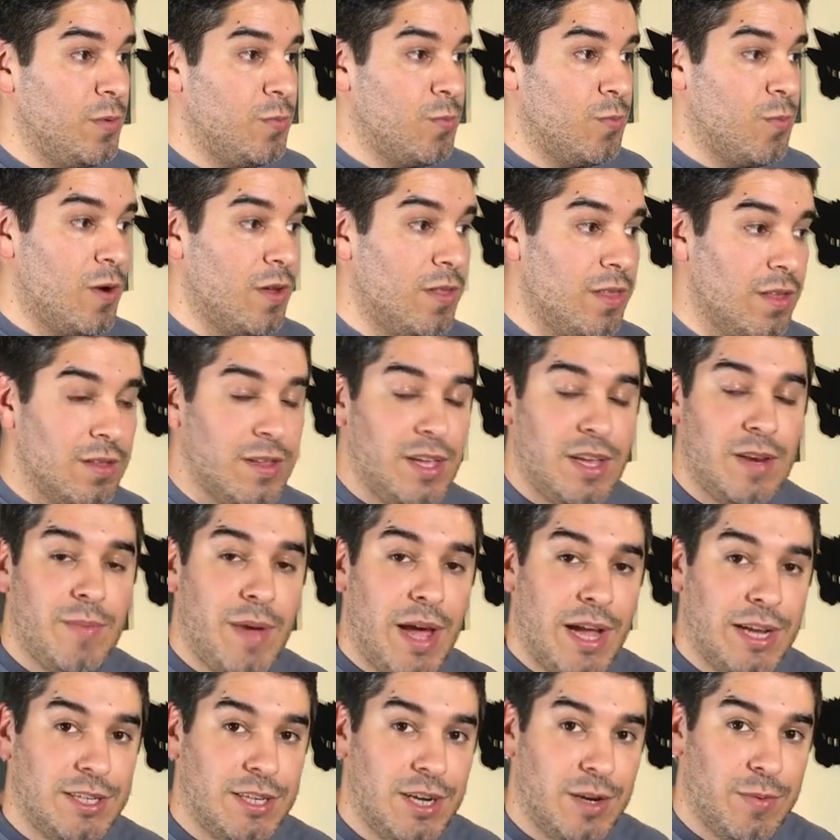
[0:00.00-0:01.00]
won the lead
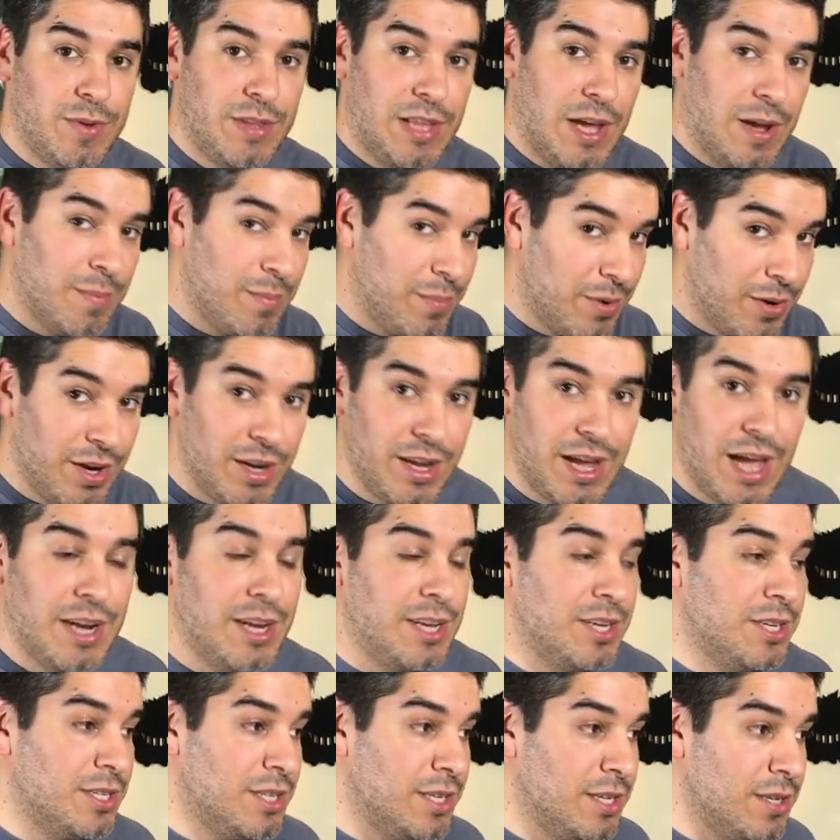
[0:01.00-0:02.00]
matchup without burning
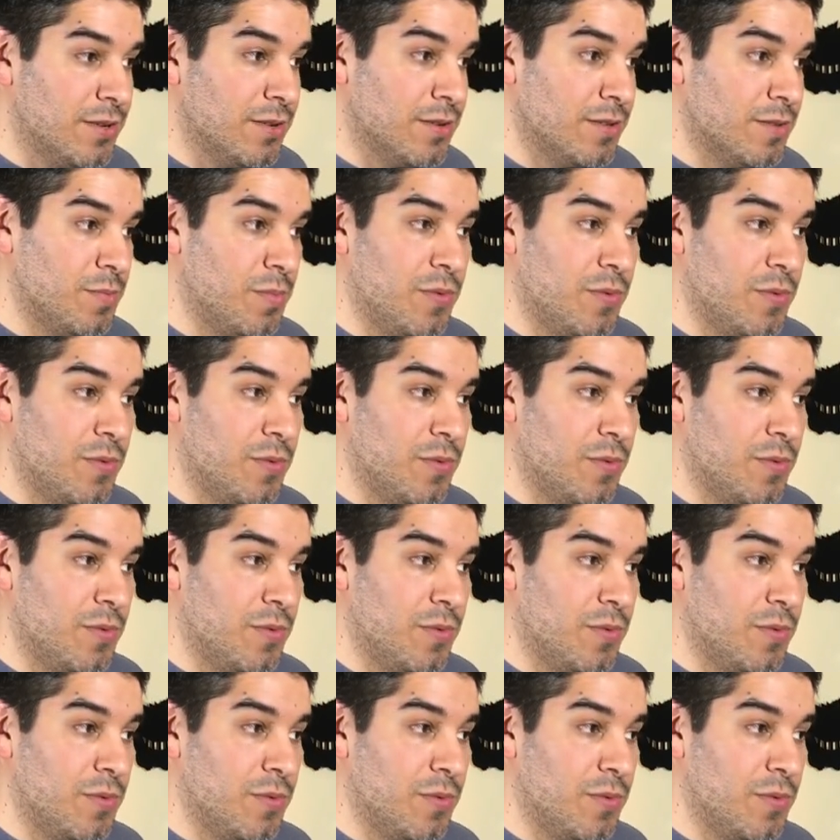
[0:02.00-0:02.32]
any shields.